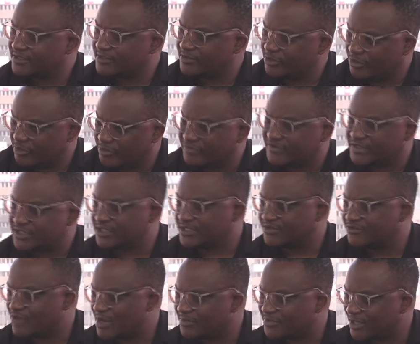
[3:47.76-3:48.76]
you've just
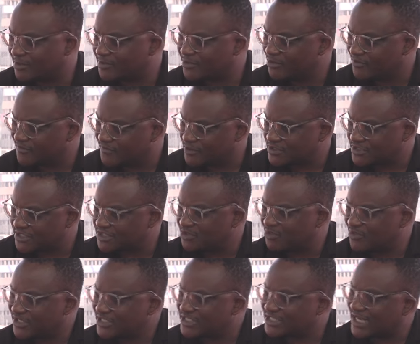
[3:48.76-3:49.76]
wrapped up your first season
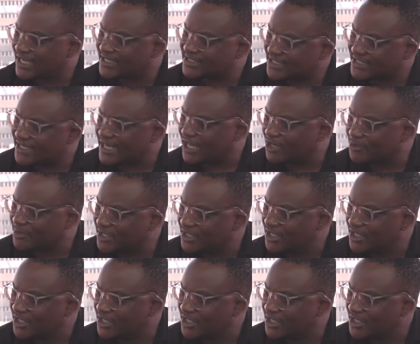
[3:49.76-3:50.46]
with the Sharks Academy.